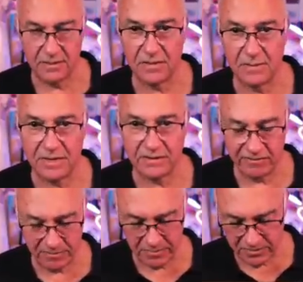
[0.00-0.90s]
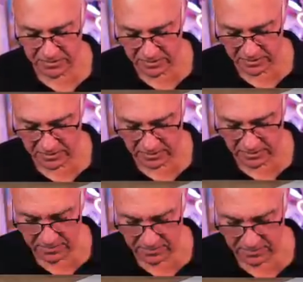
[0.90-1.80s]
Right, my gravy boat is a little
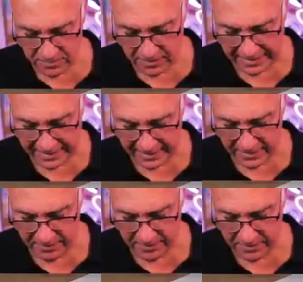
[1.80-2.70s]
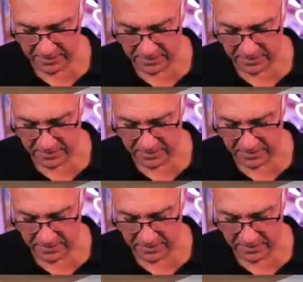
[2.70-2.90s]
lacking, but